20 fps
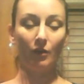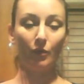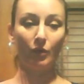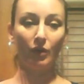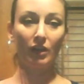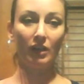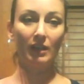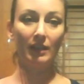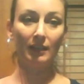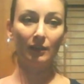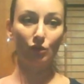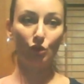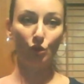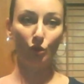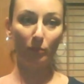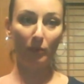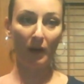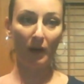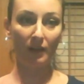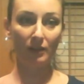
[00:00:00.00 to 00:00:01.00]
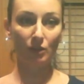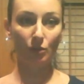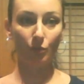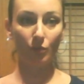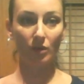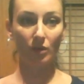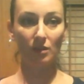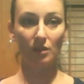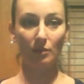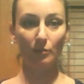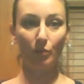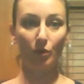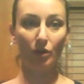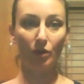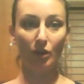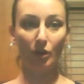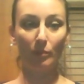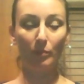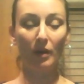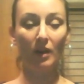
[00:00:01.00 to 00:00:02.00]
We're going to need 2 pots, one to
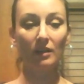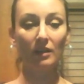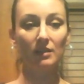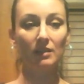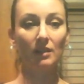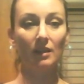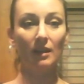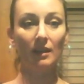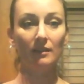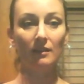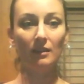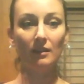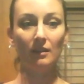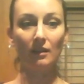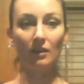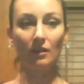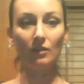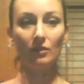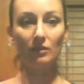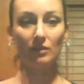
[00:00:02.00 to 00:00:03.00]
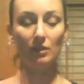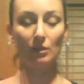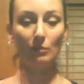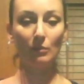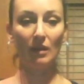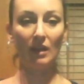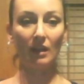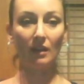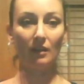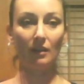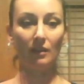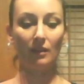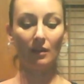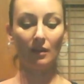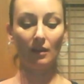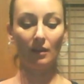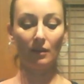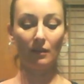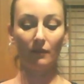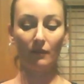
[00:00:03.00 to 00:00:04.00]
boil your pasta, and then the other to make
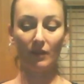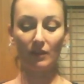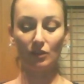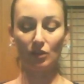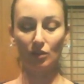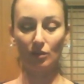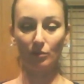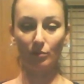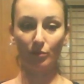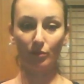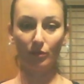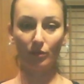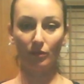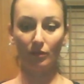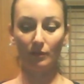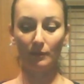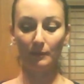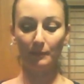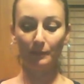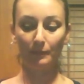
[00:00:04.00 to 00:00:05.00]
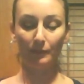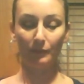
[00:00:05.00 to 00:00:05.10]
the vegetable